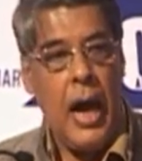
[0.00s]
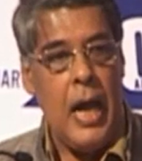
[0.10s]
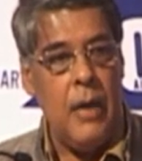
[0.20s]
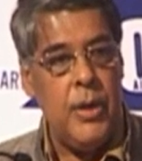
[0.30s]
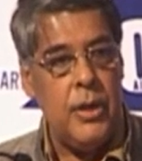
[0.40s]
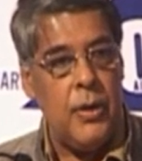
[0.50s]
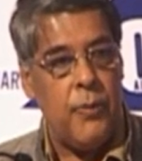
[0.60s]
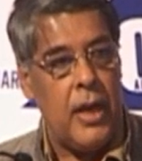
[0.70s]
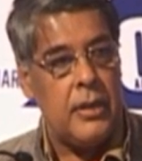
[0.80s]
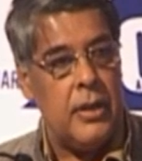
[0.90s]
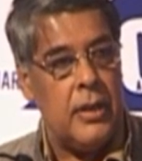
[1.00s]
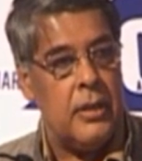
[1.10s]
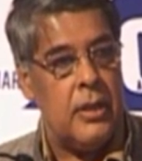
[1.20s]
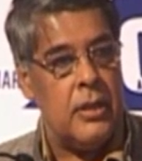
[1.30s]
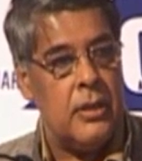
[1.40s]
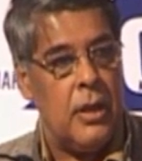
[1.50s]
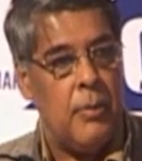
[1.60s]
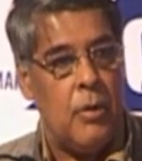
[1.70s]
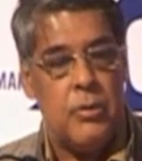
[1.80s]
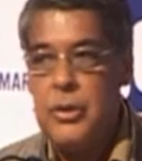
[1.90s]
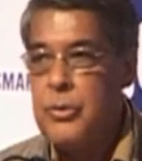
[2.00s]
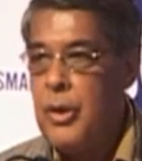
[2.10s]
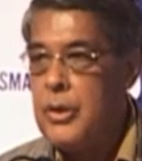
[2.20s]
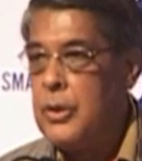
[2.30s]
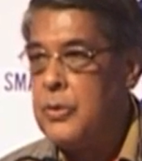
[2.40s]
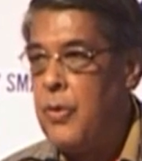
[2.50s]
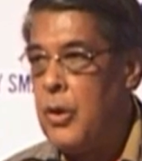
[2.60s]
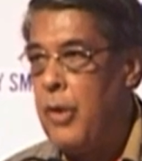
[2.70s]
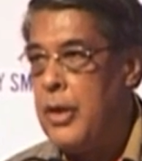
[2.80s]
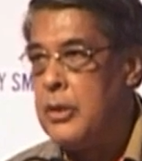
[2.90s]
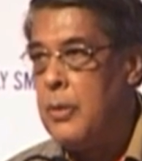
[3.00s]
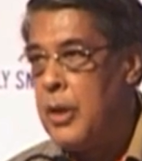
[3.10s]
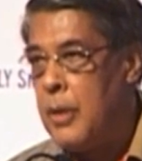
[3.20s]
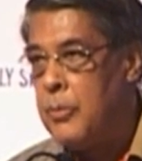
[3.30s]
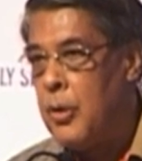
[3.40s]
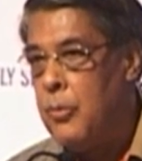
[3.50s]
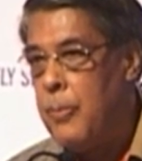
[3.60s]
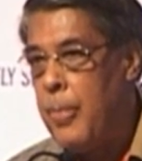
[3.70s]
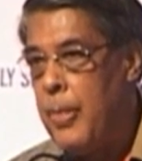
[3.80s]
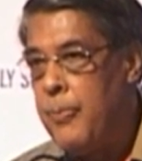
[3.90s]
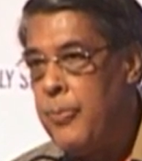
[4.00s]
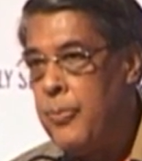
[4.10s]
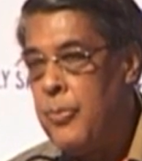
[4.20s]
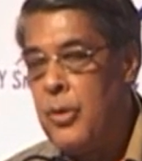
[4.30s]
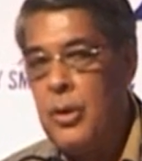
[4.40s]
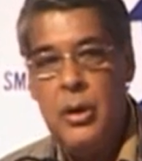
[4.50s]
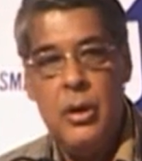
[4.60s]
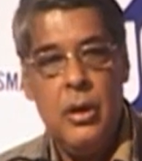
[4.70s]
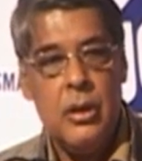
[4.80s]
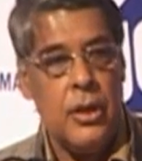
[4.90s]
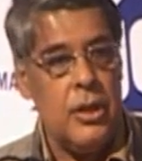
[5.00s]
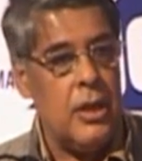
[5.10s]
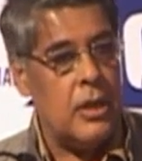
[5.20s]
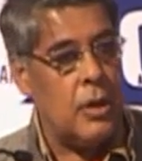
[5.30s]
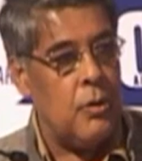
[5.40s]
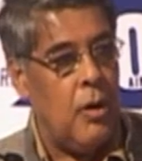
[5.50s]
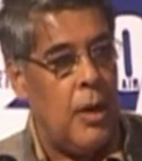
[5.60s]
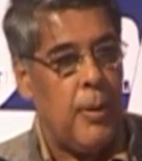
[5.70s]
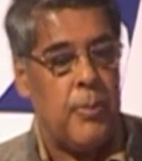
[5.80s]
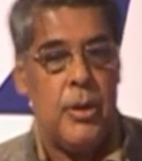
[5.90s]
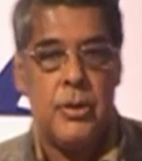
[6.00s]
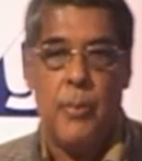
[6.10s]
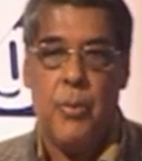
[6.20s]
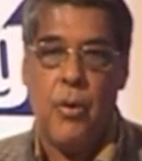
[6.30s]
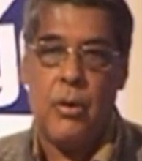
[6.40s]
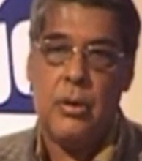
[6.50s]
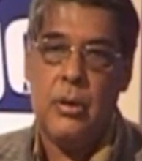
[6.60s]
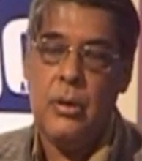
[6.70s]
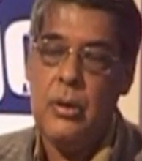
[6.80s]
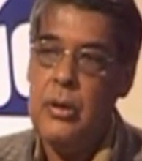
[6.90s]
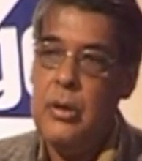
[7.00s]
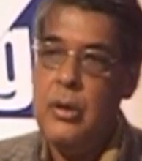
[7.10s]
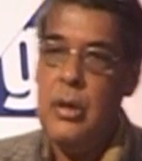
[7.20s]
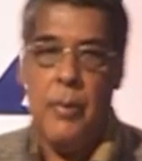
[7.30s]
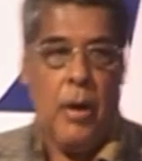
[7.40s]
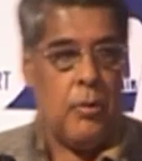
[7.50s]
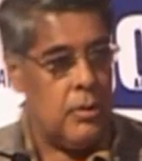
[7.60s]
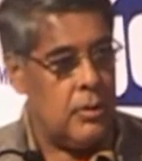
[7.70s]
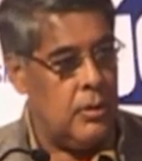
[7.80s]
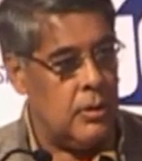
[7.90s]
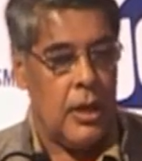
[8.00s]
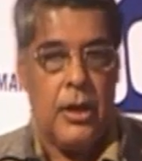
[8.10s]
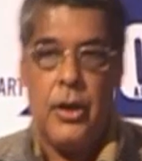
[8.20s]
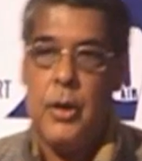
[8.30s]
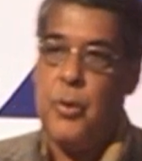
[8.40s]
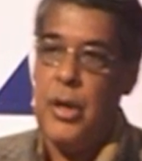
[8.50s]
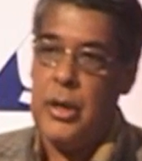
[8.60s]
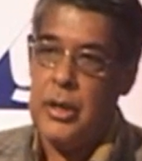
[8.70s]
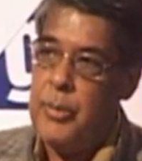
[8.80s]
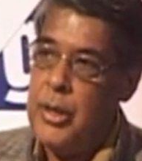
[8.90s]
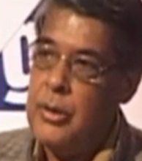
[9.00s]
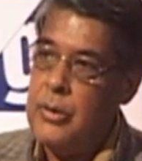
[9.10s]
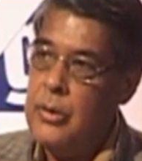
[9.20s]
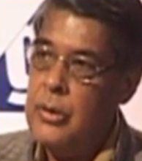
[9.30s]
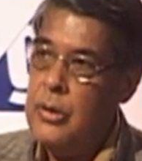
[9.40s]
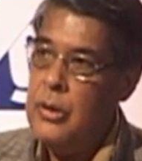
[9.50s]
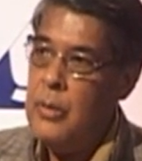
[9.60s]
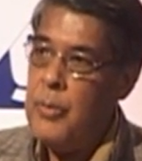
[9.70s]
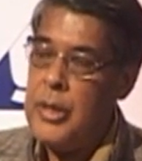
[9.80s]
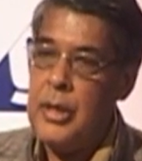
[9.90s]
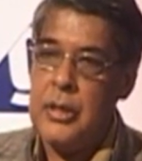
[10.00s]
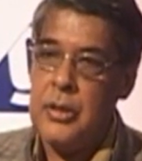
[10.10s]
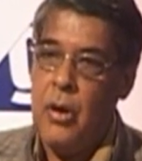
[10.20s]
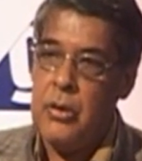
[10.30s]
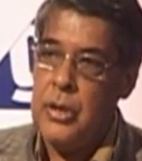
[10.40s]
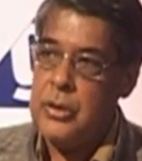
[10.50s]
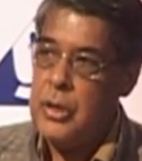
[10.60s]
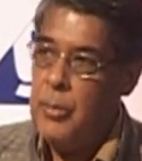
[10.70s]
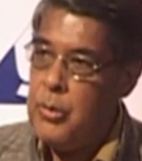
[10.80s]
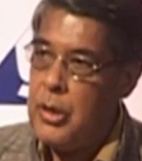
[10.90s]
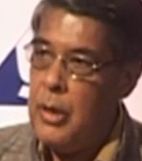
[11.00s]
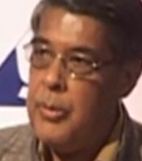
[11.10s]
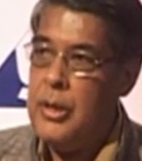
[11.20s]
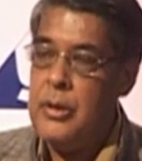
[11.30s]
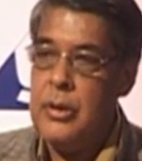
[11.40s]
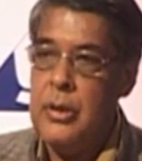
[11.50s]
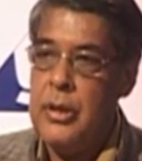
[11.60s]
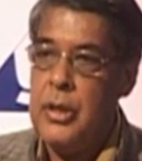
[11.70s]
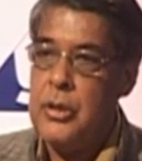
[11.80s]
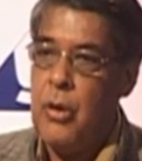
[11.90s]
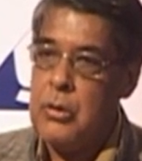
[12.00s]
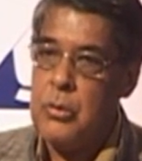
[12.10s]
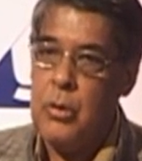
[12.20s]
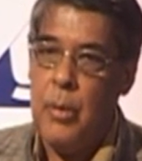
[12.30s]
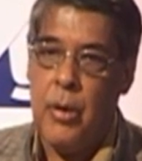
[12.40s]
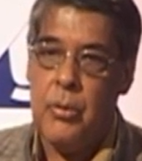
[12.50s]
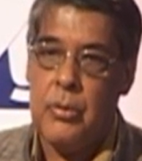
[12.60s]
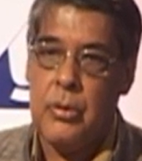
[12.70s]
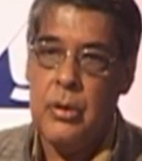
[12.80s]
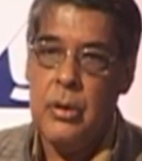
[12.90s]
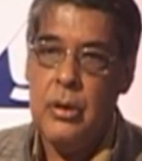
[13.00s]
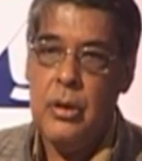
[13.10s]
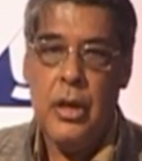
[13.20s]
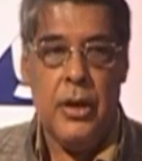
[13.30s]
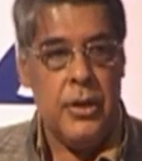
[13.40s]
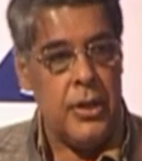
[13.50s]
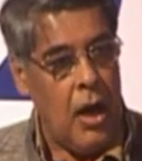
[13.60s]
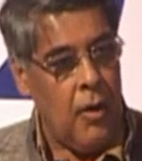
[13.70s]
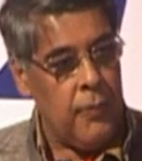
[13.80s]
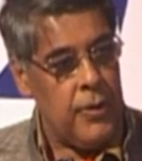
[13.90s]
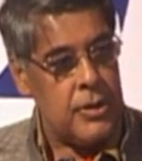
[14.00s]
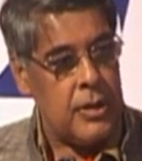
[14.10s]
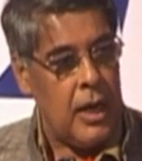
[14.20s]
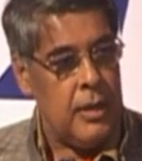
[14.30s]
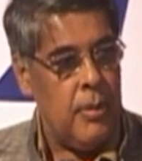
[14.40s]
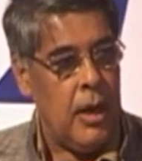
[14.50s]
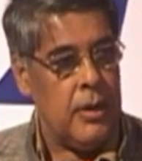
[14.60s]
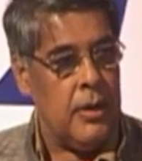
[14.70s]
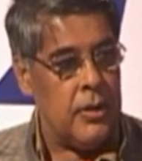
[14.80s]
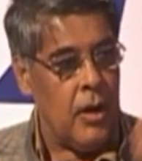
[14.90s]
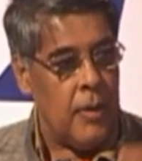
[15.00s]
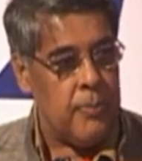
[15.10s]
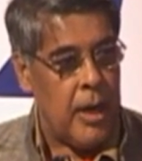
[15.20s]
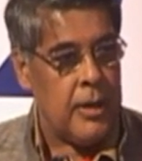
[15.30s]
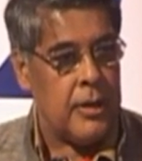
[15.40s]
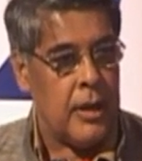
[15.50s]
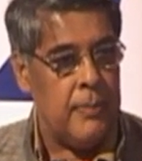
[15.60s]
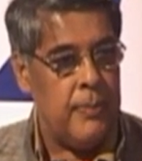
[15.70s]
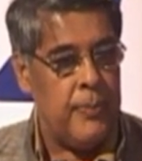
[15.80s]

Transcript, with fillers: I have been reflecting and thinking about these questions for quite some time. Three years ago, I published a book about the great poet Kabir, but it is not just about Kabir, it is also about India of his time and India of my time.